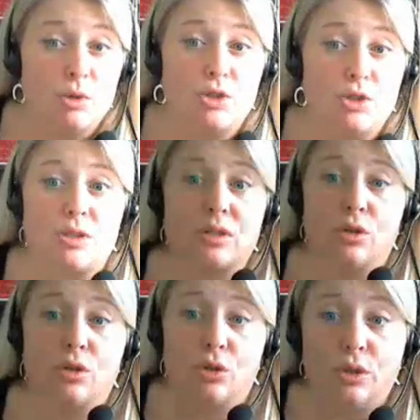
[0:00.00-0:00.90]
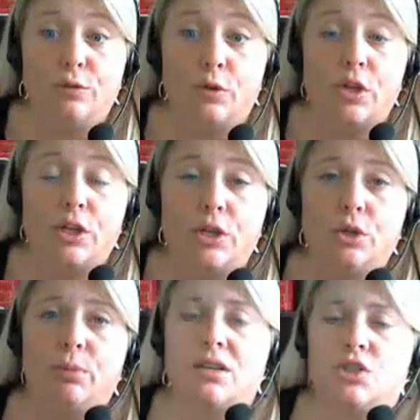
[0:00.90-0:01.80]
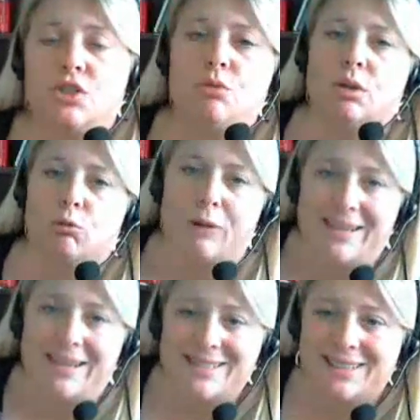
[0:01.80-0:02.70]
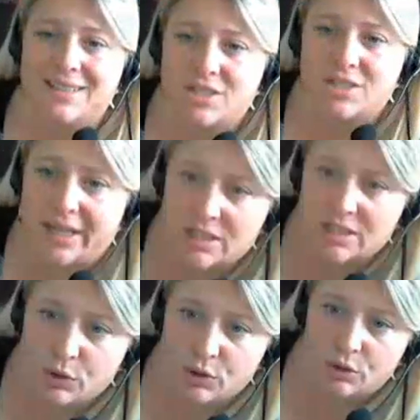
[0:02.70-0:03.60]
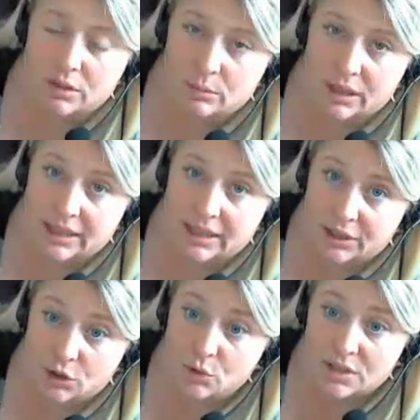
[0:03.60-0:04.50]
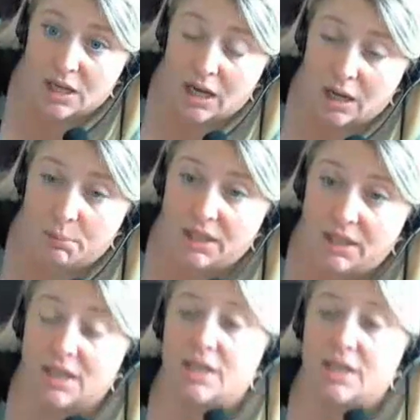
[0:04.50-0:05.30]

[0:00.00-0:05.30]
which is good for you because you can rent this textbook. You can buy a used copy.